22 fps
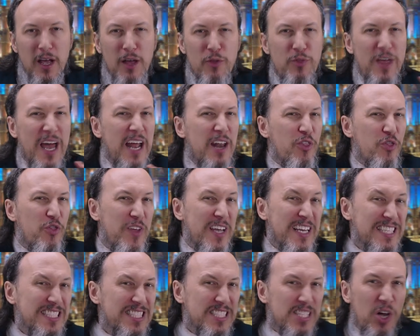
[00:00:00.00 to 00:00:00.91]
that
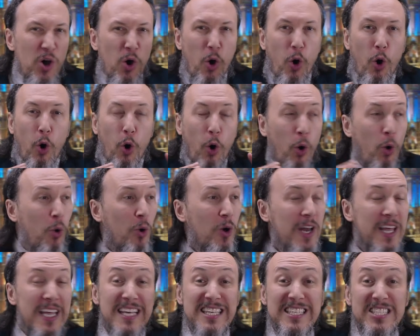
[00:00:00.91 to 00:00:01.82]
this
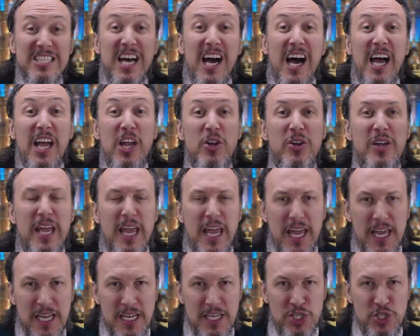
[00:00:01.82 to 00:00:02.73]
whole entire
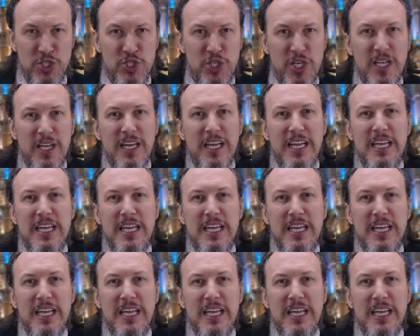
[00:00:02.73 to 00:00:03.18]
age